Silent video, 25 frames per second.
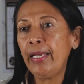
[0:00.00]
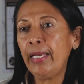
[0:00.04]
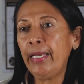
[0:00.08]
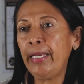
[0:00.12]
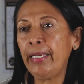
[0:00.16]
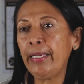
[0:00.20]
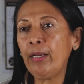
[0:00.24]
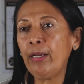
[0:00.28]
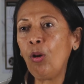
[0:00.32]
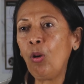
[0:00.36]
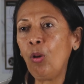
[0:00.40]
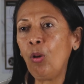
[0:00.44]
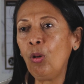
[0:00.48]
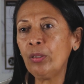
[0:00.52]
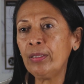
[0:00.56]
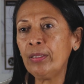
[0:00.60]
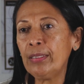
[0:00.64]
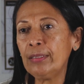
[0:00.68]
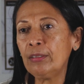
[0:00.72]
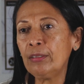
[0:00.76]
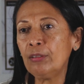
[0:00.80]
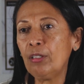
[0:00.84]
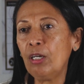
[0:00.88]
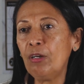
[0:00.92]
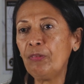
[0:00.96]
And all
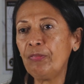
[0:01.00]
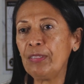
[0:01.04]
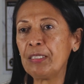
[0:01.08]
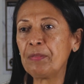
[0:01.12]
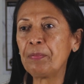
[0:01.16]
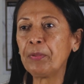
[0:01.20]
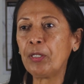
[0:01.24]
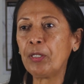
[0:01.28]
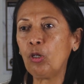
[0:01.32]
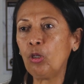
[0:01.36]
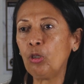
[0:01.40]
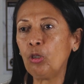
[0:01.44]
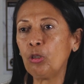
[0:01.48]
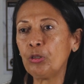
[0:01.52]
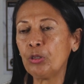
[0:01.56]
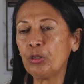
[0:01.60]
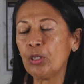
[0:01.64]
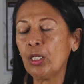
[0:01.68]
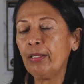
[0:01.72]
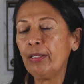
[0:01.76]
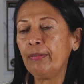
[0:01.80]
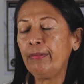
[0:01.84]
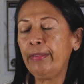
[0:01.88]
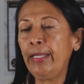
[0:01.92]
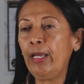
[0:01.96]
the stuff is because
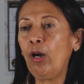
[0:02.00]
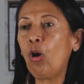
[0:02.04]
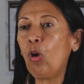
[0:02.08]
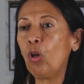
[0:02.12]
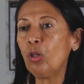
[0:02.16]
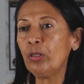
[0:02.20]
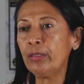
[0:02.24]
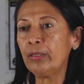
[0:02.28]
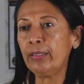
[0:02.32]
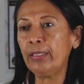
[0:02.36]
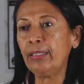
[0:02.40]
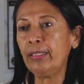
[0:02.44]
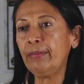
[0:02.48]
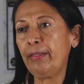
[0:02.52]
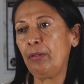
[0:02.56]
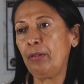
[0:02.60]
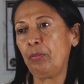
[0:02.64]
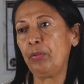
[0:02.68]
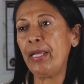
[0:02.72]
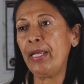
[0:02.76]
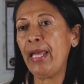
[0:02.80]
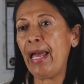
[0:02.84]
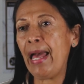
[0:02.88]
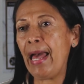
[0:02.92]
the whole team that we